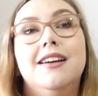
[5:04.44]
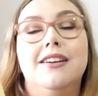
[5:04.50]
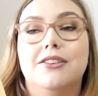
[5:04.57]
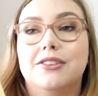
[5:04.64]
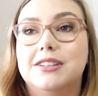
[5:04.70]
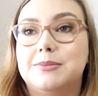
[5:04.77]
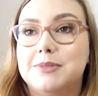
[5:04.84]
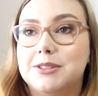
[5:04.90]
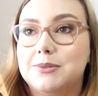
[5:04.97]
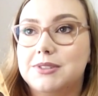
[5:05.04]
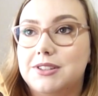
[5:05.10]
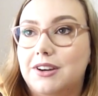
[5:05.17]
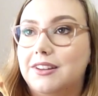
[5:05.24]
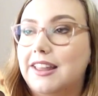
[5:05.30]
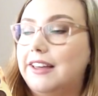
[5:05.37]
Christmas was
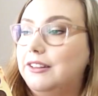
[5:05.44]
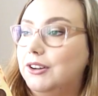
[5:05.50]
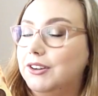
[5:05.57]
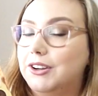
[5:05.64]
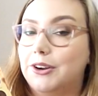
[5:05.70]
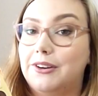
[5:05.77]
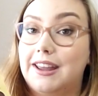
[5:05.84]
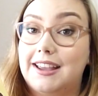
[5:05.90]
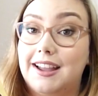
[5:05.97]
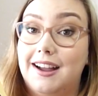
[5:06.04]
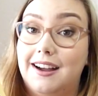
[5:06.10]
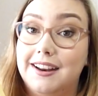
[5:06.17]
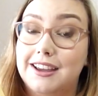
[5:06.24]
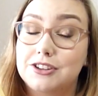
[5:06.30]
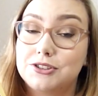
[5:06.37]
not that long ago and I
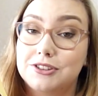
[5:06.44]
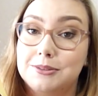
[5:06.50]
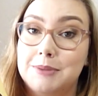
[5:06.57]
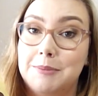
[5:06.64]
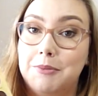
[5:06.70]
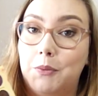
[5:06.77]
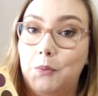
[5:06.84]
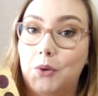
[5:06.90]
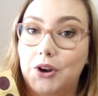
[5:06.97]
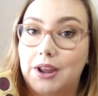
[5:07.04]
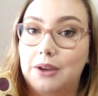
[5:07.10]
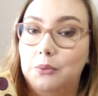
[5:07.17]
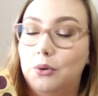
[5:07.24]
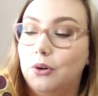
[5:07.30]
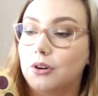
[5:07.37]
can't actually remember what
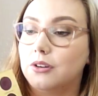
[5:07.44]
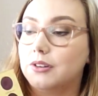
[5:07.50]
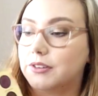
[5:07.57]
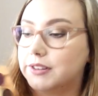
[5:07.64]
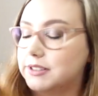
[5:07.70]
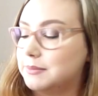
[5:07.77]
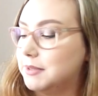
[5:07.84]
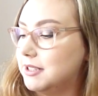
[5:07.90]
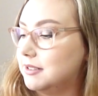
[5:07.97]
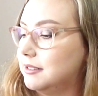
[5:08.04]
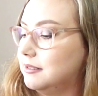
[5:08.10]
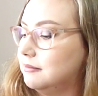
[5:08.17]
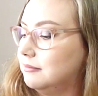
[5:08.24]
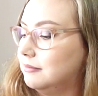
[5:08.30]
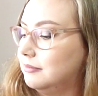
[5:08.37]
I wore on Christmas.
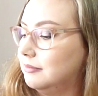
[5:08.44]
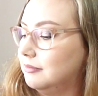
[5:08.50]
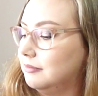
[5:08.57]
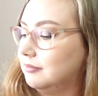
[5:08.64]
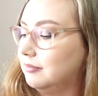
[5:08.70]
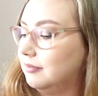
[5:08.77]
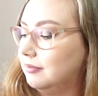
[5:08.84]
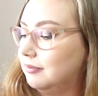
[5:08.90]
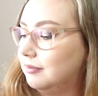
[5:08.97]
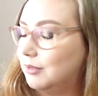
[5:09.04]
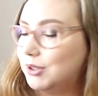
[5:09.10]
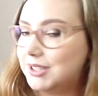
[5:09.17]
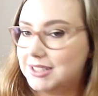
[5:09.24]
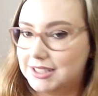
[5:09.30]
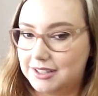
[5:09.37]

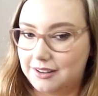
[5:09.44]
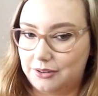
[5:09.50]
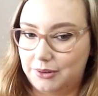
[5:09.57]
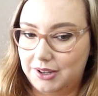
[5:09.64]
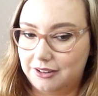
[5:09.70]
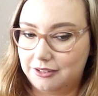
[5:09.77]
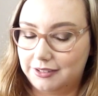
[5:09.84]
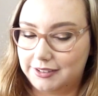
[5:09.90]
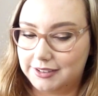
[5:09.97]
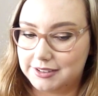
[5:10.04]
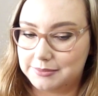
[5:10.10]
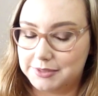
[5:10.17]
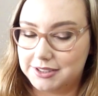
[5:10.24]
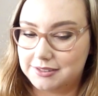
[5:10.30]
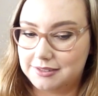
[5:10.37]
What did I wear on
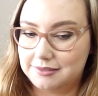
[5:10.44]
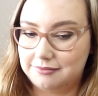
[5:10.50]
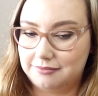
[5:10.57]
Christmas?